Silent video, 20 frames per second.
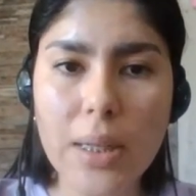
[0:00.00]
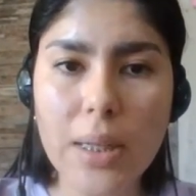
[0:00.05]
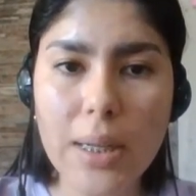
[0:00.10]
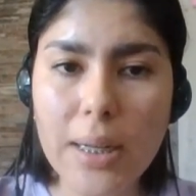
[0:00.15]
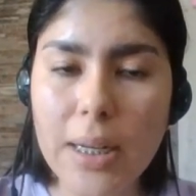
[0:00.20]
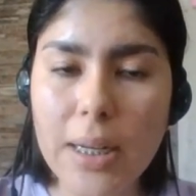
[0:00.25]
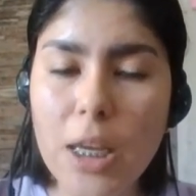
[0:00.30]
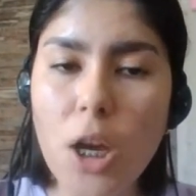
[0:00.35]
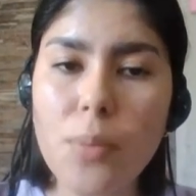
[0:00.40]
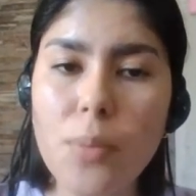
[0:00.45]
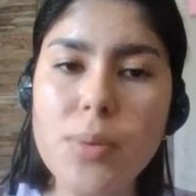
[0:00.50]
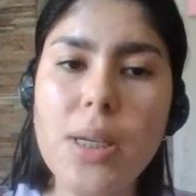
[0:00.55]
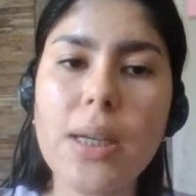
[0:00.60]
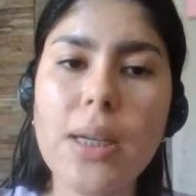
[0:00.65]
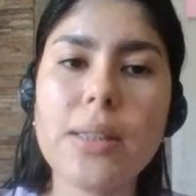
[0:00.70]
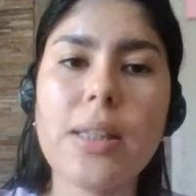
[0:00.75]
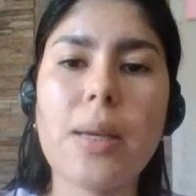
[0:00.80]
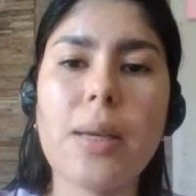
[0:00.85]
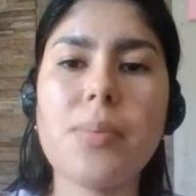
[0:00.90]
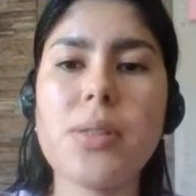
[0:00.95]
Clear
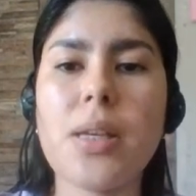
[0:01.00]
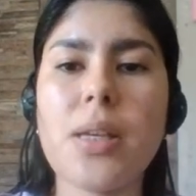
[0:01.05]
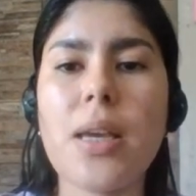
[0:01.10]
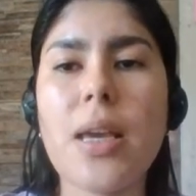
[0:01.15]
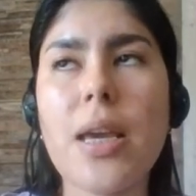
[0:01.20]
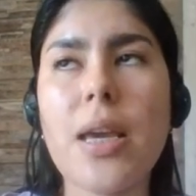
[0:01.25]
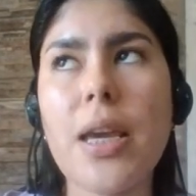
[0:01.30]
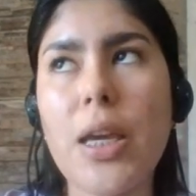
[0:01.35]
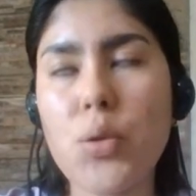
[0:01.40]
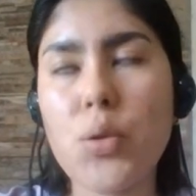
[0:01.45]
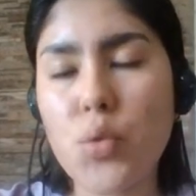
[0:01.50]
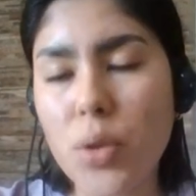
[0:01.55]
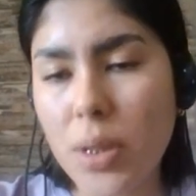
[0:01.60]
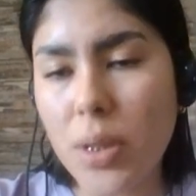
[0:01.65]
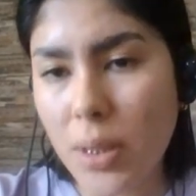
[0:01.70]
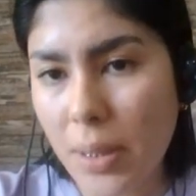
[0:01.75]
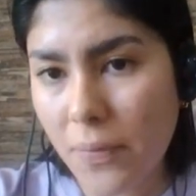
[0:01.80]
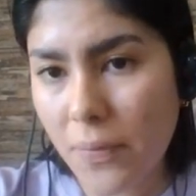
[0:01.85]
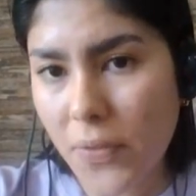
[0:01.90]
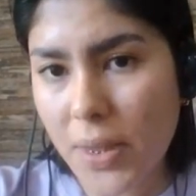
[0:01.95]
objectives,
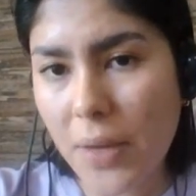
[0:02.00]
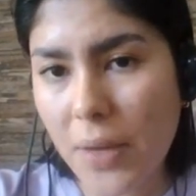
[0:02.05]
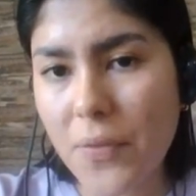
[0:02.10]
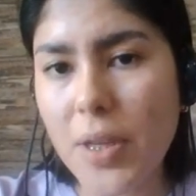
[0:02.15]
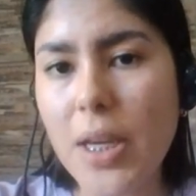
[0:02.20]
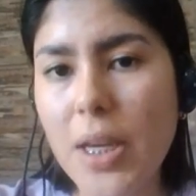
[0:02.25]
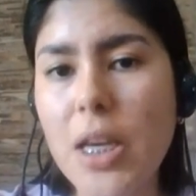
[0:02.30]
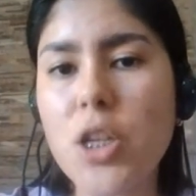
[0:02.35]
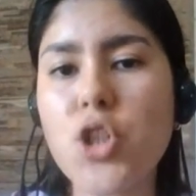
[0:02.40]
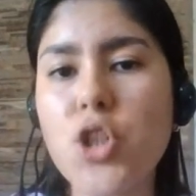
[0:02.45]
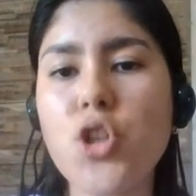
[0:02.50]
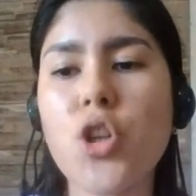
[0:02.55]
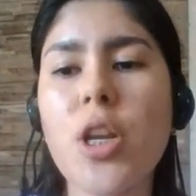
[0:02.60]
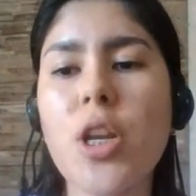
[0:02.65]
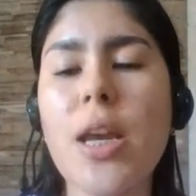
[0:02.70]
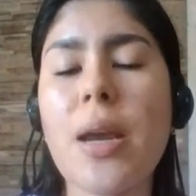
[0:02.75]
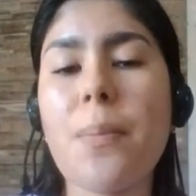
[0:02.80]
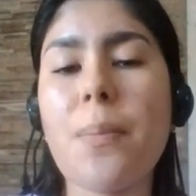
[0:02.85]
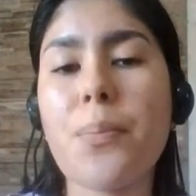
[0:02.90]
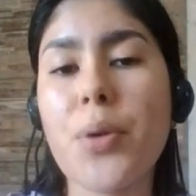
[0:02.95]
intuitive navigation,
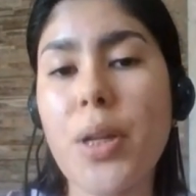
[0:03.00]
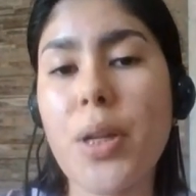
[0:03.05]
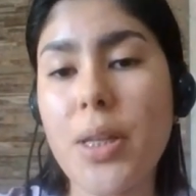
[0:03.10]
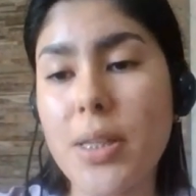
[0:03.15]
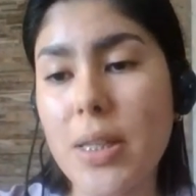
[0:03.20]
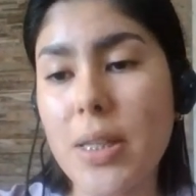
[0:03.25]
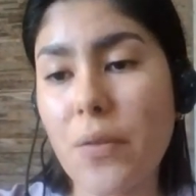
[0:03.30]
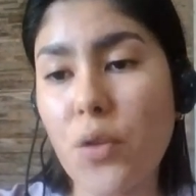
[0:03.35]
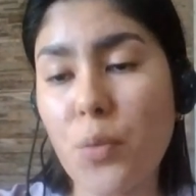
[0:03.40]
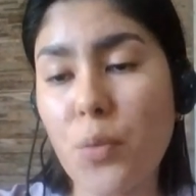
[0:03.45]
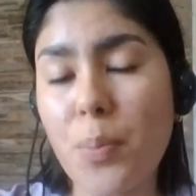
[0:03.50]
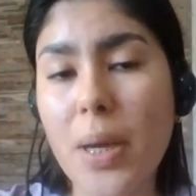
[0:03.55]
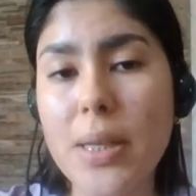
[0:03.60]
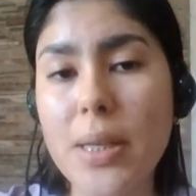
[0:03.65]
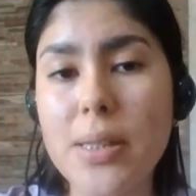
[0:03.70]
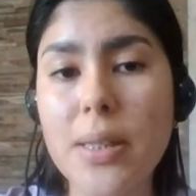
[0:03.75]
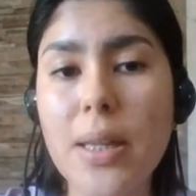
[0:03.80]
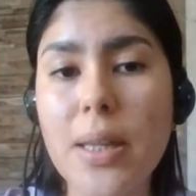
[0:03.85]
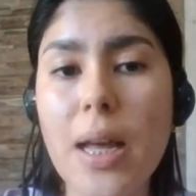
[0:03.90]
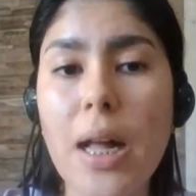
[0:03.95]
and predictable
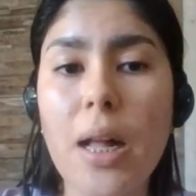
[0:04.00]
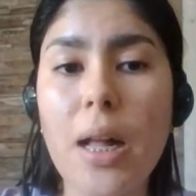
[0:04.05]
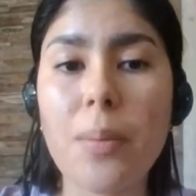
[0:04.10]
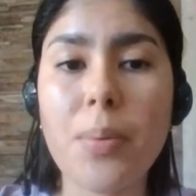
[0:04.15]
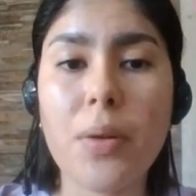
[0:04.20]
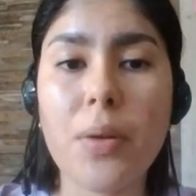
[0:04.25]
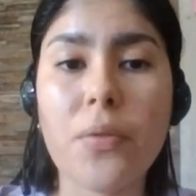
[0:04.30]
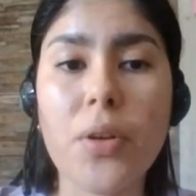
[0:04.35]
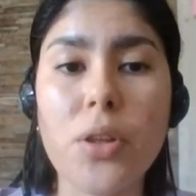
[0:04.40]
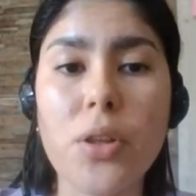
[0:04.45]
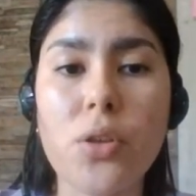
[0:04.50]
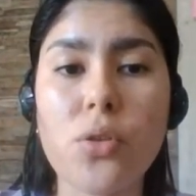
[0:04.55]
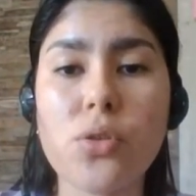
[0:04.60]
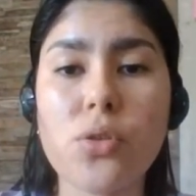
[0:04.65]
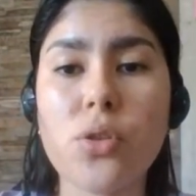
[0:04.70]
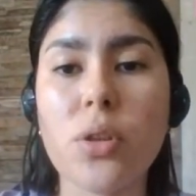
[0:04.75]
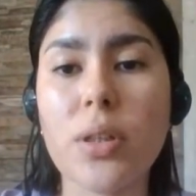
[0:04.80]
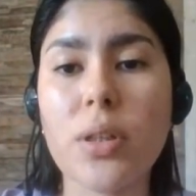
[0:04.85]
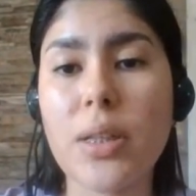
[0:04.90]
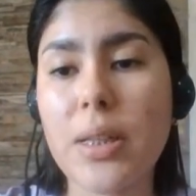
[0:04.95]
pacing help reduce
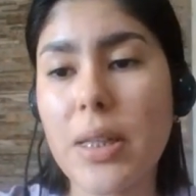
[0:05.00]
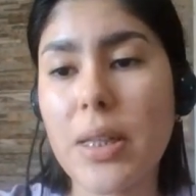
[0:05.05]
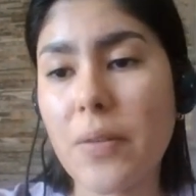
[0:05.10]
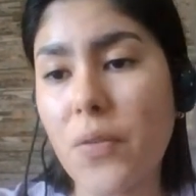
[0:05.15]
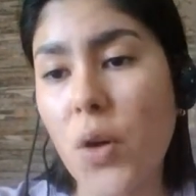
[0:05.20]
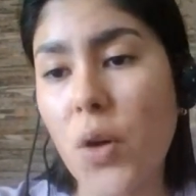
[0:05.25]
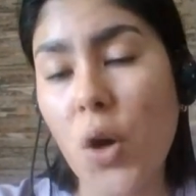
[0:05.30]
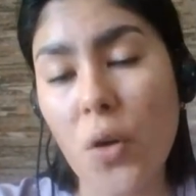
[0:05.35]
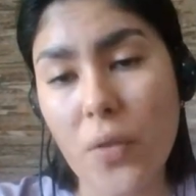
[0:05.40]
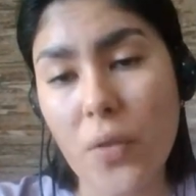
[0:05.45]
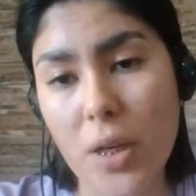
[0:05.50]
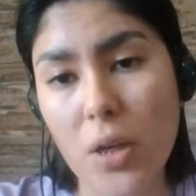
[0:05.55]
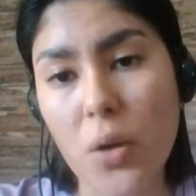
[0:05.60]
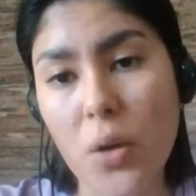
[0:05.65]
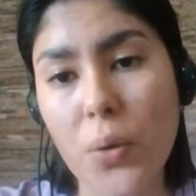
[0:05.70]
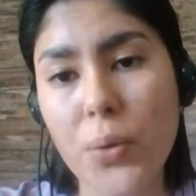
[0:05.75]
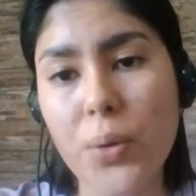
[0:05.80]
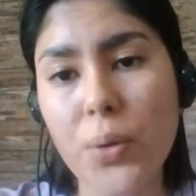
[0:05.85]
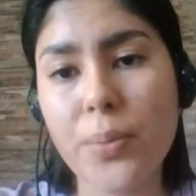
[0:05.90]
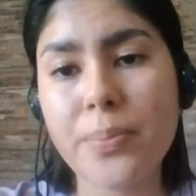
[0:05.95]
cognitive
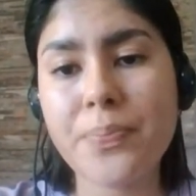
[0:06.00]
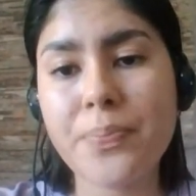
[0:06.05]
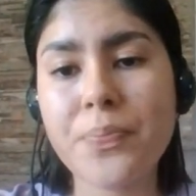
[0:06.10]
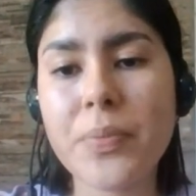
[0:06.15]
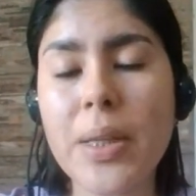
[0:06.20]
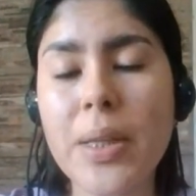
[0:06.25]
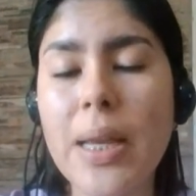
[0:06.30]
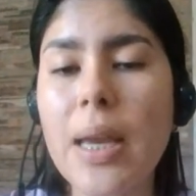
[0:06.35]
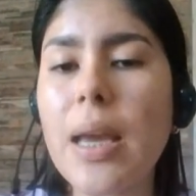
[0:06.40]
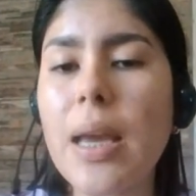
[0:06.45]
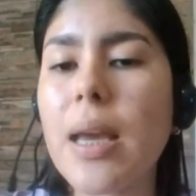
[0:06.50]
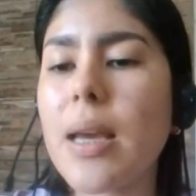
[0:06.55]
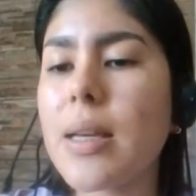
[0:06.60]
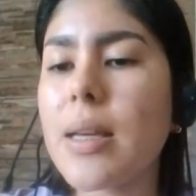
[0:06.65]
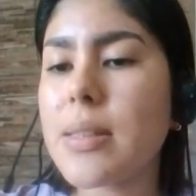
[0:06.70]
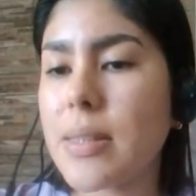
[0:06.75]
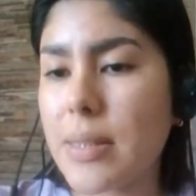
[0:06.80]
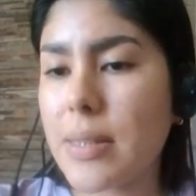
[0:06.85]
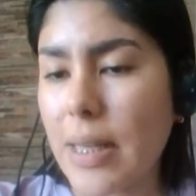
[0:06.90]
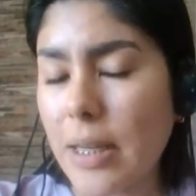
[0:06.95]
overload.
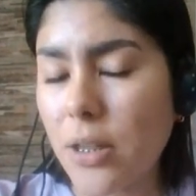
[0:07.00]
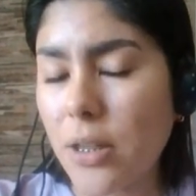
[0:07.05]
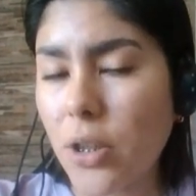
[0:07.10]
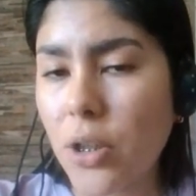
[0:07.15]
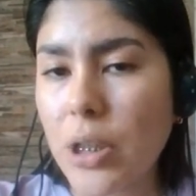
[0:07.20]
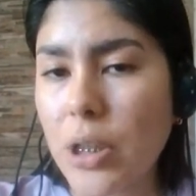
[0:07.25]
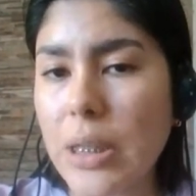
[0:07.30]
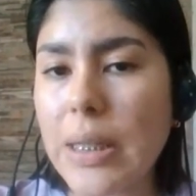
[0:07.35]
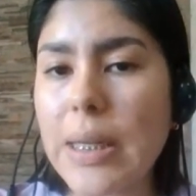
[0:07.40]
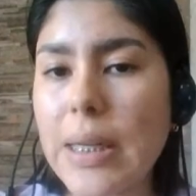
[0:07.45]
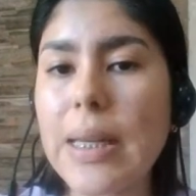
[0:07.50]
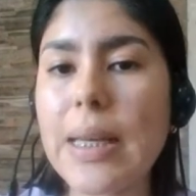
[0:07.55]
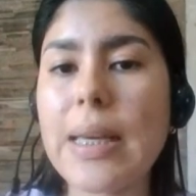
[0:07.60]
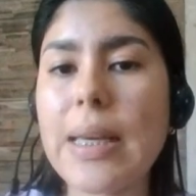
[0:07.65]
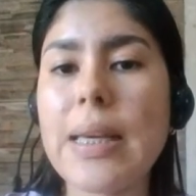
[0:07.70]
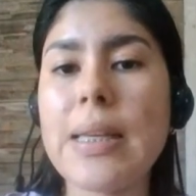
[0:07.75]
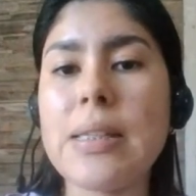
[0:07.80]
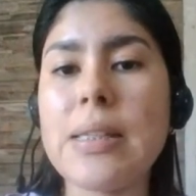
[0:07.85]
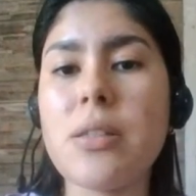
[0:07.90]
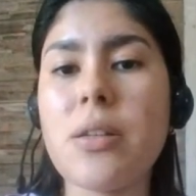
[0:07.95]
Second,
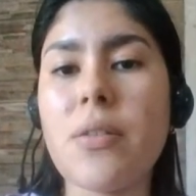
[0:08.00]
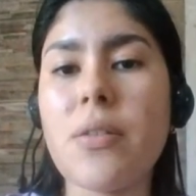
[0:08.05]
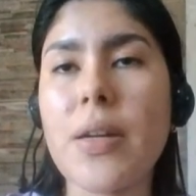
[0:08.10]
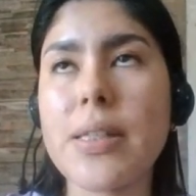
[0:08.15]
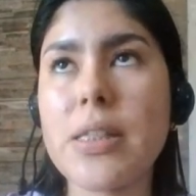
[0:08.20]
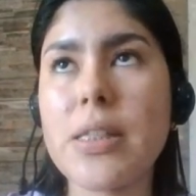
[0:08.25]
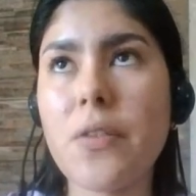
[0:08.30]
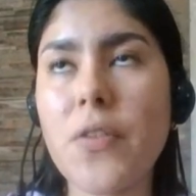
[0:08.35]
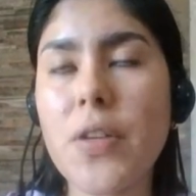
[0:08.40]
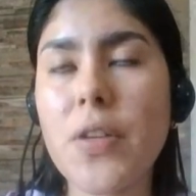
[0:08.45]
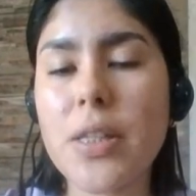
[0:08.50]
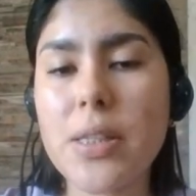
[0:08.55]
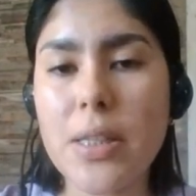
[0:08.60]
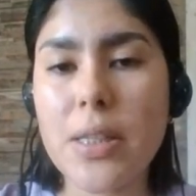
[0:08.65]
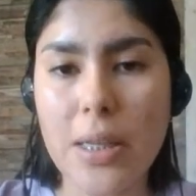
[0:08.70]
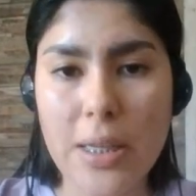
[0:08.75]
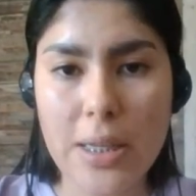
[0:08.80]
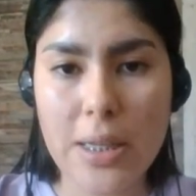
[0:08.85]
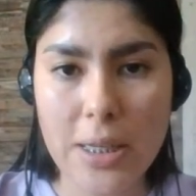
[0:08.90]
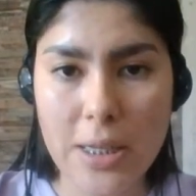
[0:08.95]

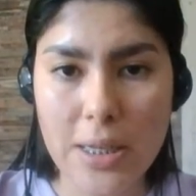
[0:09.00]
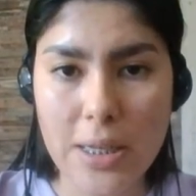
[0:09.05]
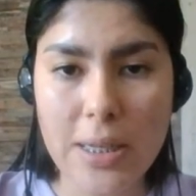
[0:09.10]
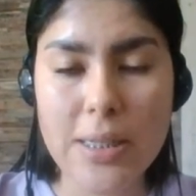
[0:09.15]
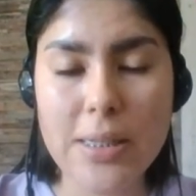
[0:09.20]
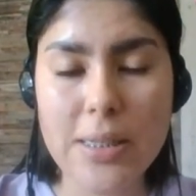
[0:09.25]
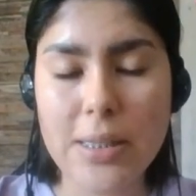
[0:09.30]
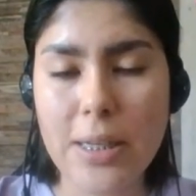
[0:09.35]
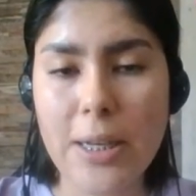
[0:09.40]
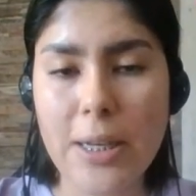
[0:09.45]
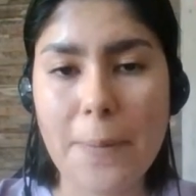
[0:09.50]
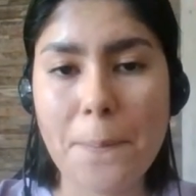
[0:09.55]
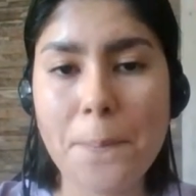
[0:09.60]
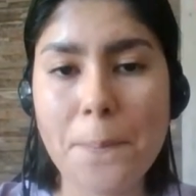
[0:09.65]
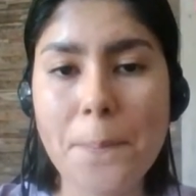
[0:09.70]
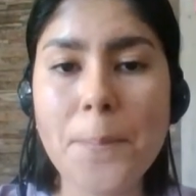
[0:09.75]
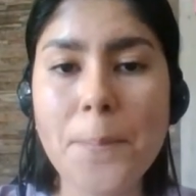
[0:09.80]
is key.